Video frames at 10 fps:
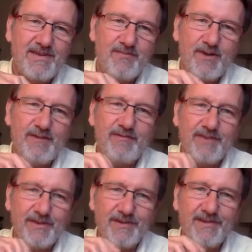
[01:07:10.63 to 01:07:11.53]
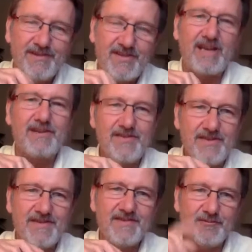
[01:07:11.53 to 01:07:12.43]
one of the
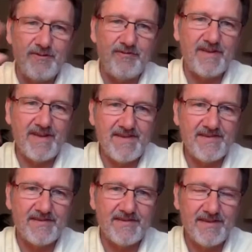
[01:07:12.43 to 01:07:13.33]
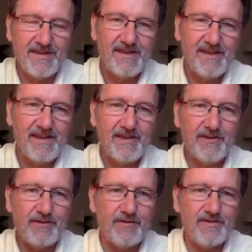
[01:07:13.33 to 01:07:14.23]
challenges that we face in
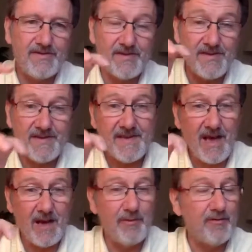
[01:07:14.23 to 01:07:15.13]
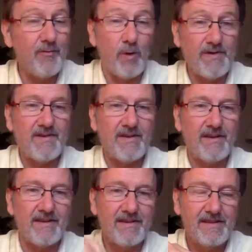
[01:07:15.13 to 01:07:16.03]
our consciousness. This habit of wanting
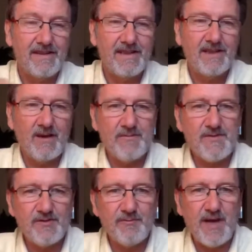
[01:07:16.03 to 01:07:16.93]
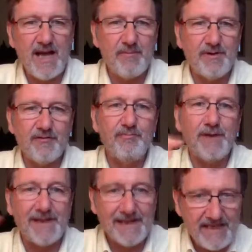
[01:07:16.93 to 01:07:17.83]
comes from the habit of
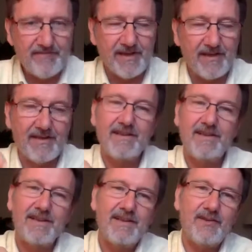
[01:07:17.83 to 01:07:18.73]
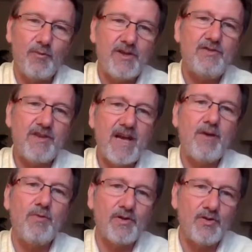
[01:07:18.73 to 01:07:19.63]
believing that when you
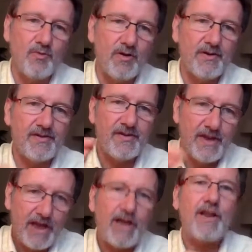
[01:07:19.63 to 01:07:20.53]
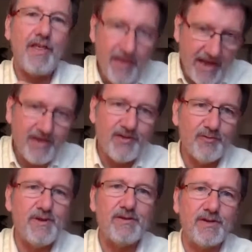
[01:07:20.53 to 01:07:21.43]
get what you want, then you'll
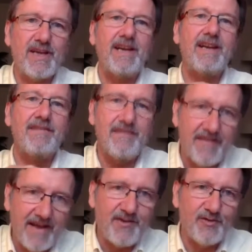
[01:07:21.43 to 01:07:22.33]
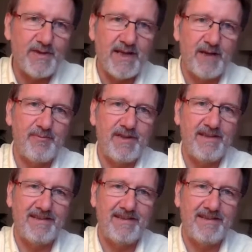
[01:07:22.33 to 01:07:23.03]
be okay, then you'll be happy.